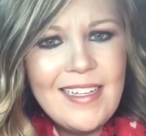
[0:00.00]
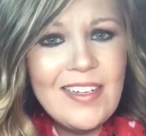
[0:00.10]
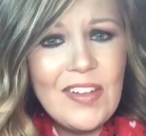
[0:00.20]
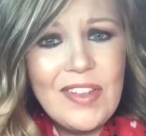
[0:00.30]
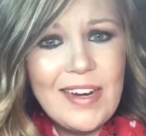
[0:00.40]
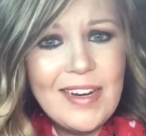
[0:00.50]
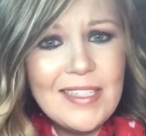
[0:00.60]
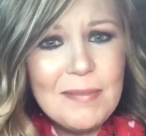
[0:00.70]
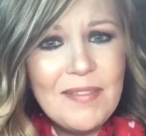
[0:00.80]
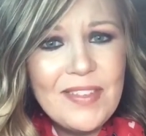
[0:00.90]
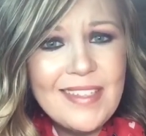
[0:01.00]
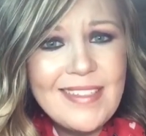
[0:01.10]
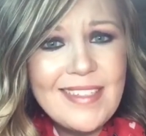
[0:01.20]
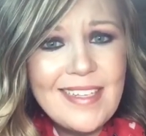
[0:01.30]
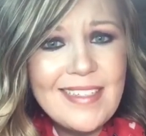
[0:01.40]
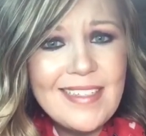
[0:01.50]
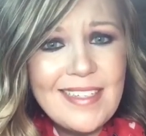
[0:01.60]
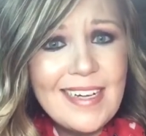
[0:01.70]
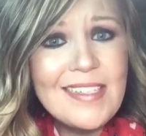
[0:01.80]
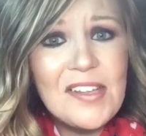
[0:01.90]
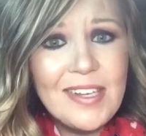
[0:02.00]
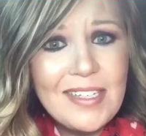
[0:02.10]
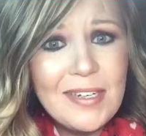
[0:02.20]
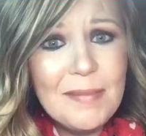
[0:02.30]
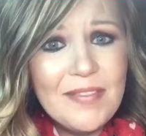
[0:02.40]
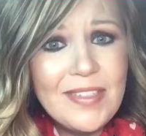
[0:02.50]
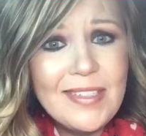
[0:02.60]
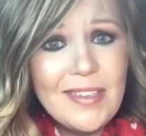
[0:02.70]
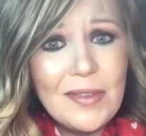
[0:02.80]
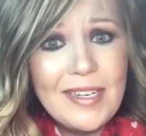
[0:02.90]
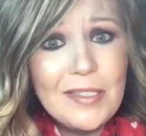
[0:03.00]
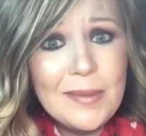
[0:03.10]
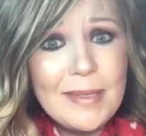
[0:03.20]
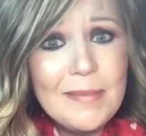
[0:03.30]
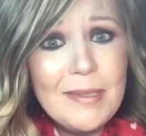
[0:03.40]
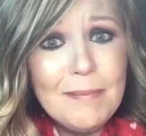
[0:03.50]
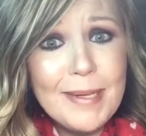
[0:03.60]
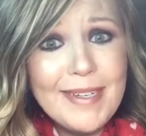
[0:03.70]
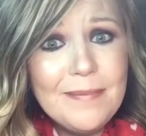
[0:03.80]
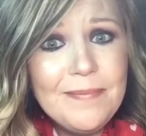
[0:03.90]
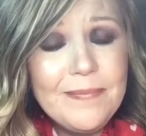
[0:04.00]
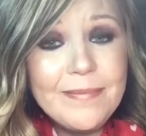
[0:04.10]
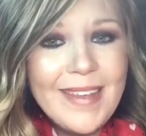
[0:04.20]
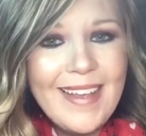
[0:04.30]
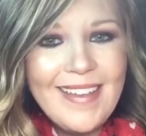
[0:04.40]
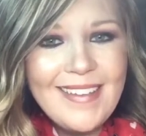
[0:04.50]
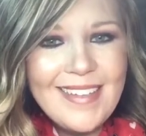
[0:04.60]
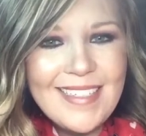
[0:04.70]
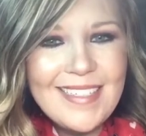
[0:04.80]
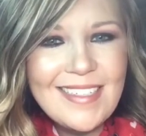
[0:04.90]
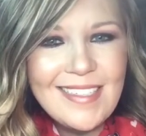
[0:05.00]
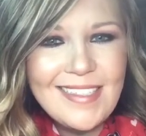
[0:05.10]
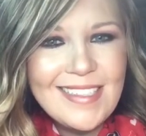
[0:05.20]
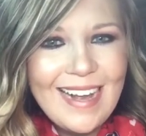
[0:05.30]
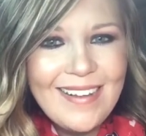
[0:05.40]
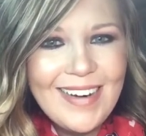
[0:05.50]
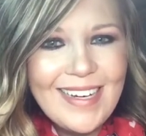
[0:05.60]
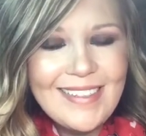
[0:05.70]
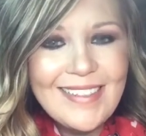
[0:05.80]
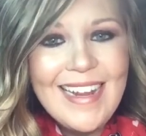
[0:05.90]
Not that it hurts my feelings because it takes a lot to hurt my feelings on the interwebs, but that's just a little side rant.